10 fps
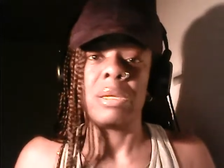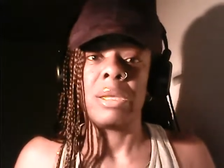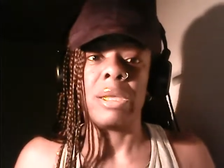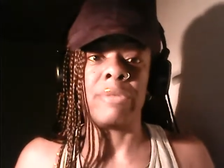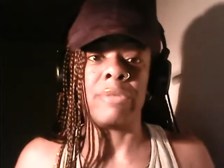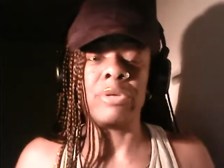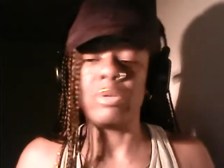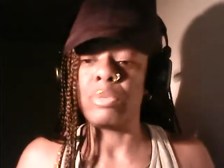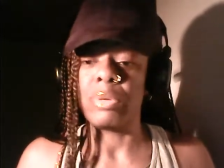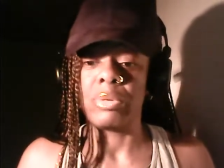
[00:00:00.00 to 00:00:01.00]
if
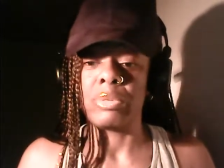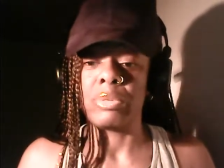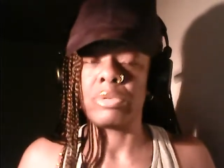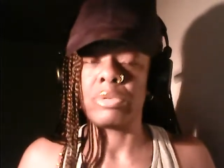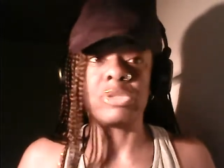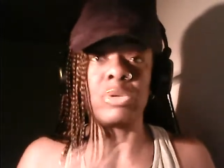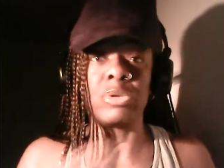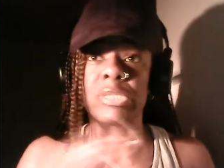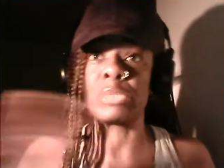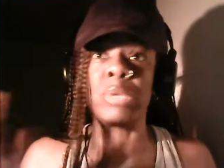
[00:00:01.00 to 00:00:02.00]
you
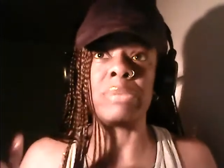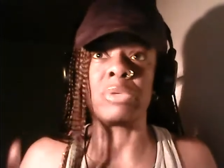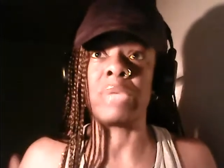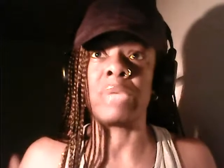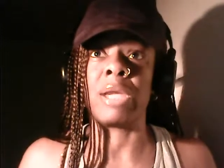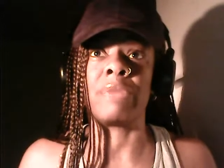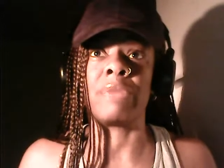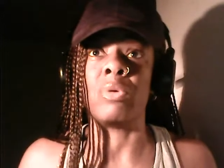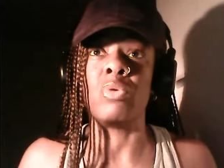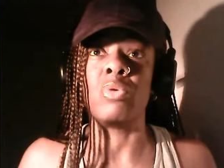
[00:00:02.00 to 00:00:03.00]
do a sweep through there
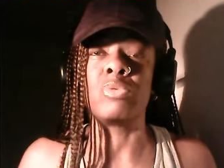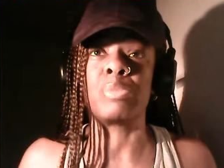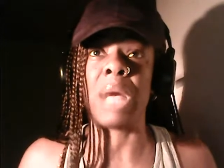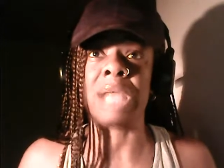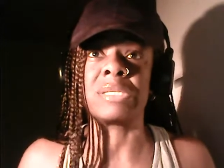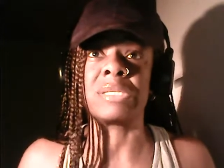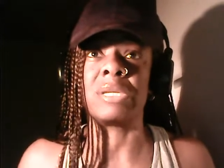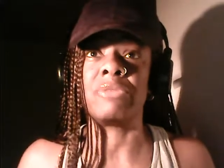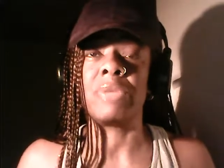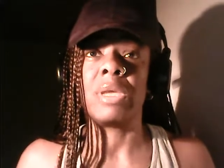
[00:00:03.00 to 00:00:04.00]
for who's
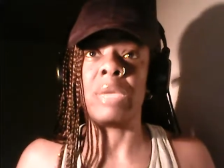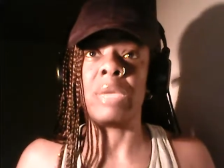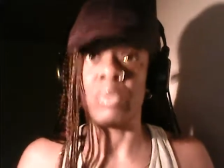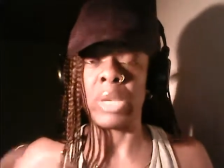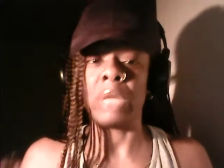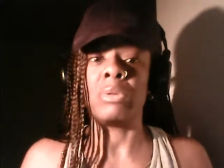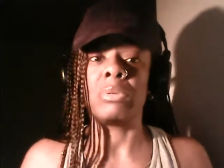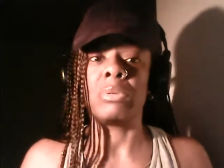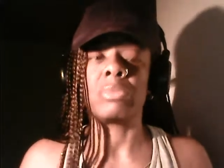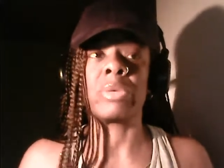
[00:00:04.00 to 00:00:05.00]
positive and
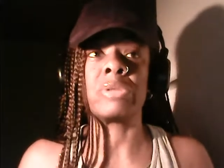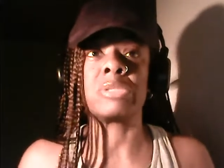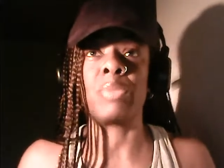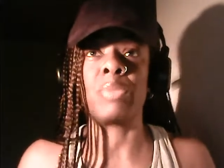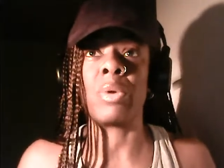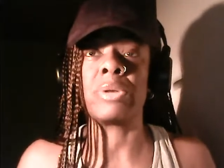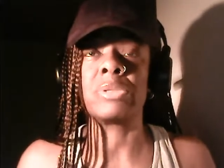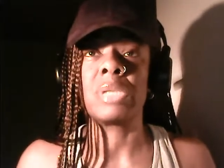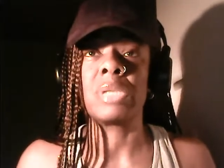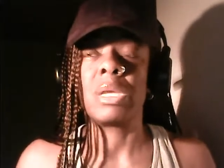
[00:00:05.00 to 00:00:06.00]
real supporters,